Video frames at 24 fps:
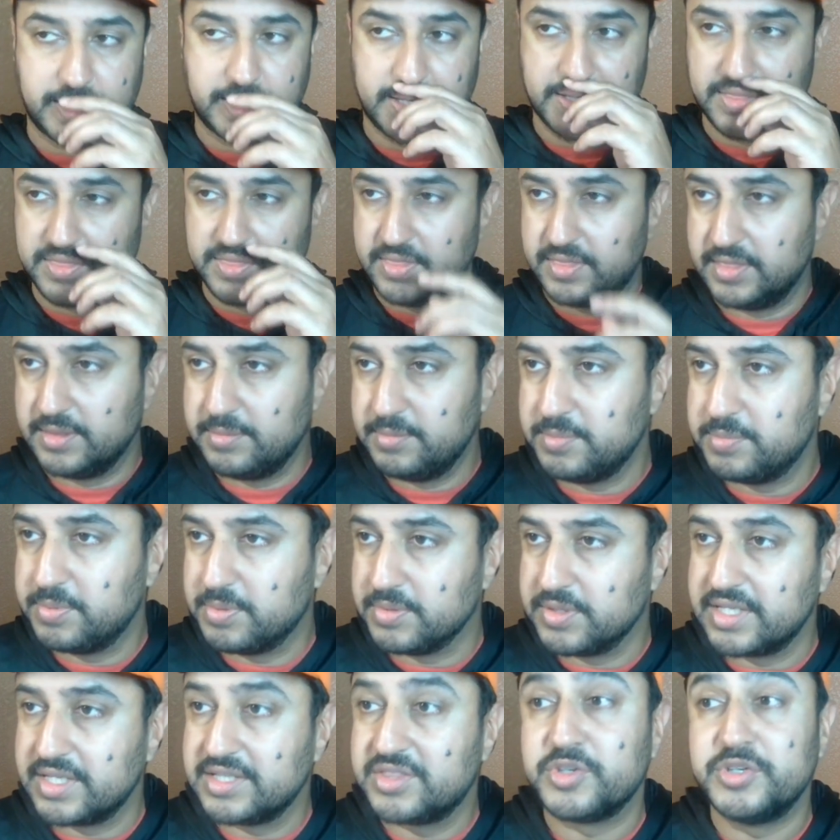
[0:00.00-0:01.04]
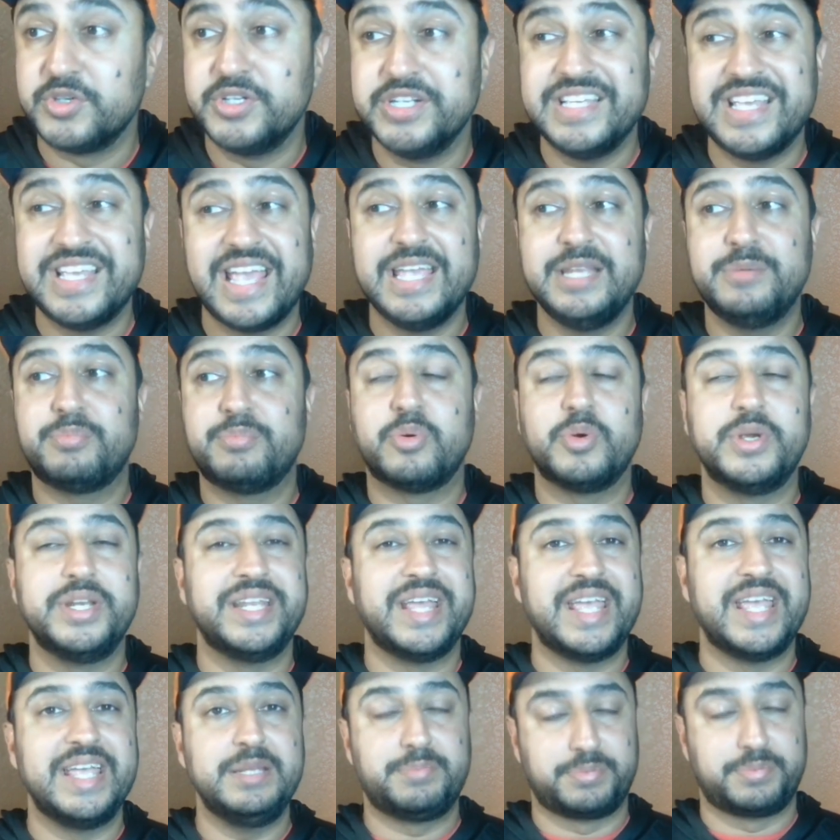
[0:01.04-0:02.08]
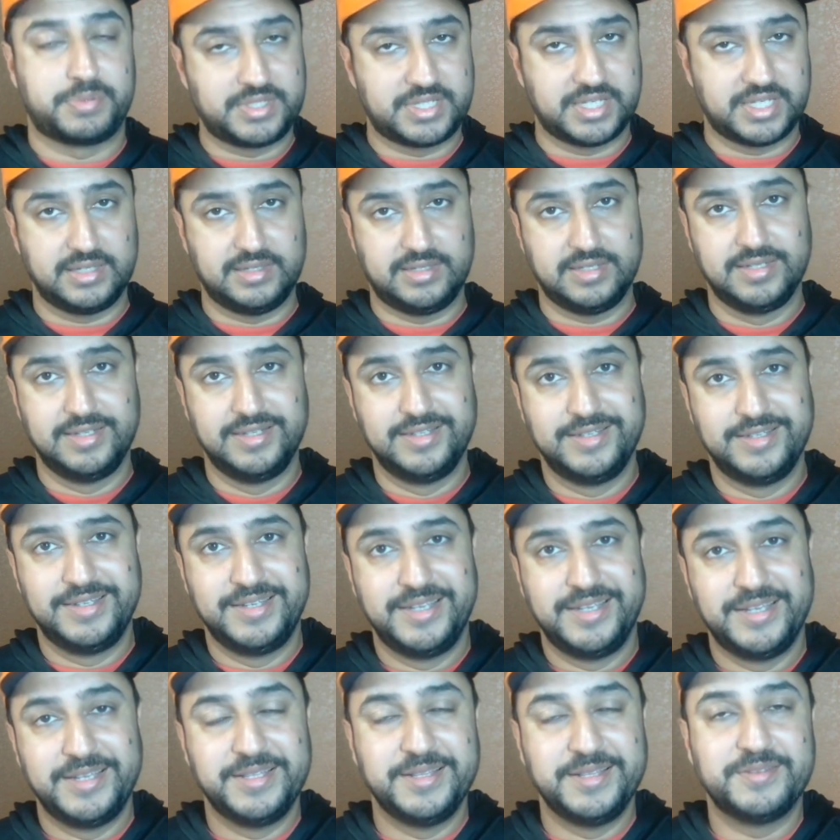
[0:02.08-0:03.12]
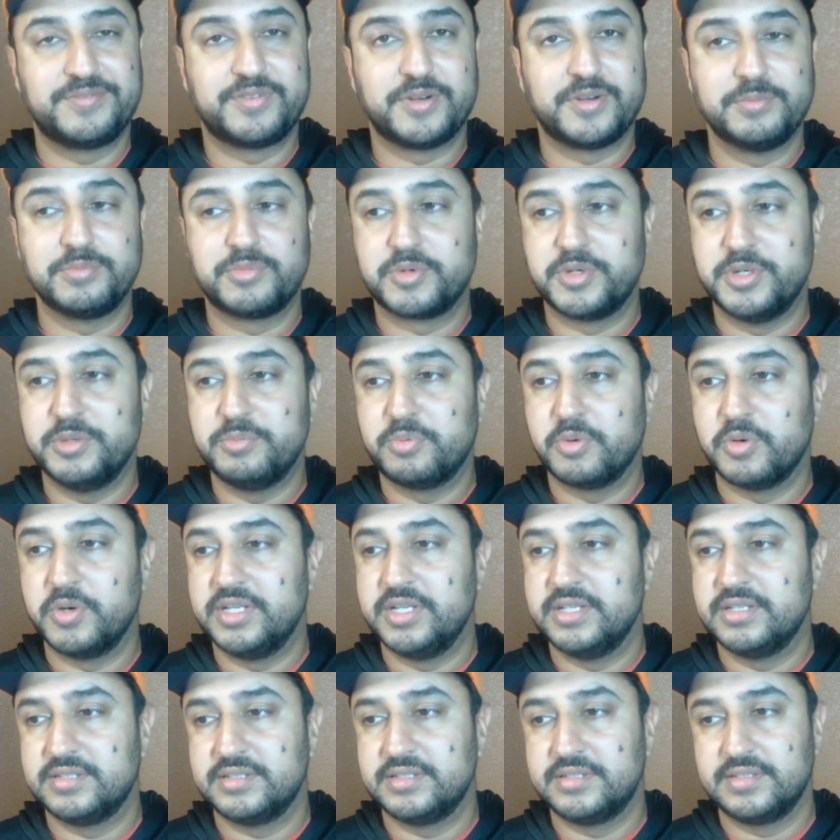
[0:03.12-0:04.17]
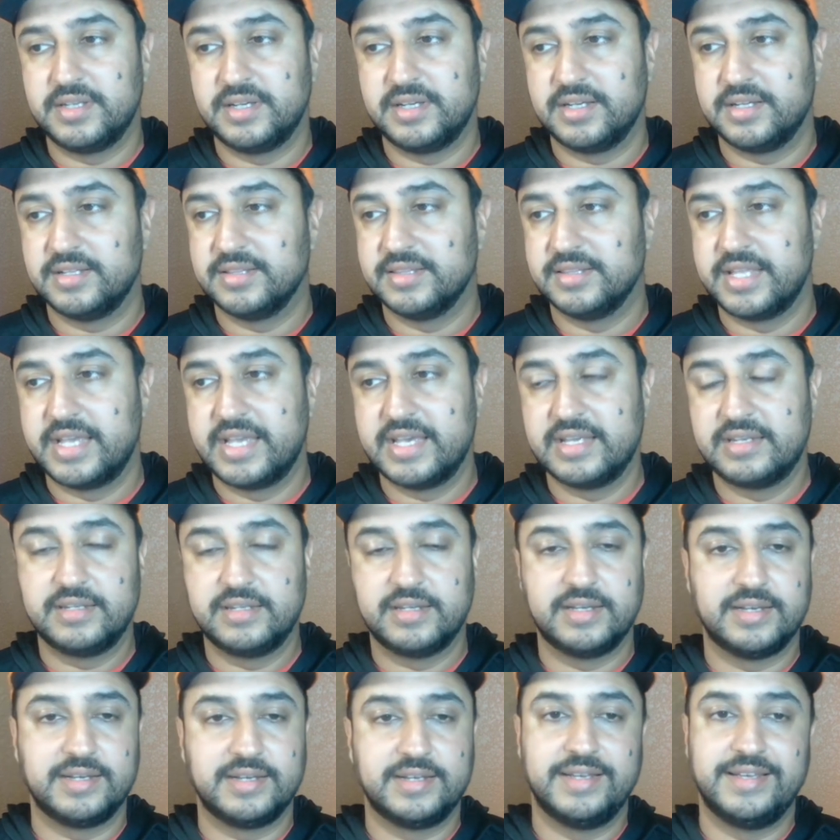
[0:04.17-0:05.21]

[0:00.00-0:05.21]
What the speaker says: Let me pull that 38.8% from 3-point land.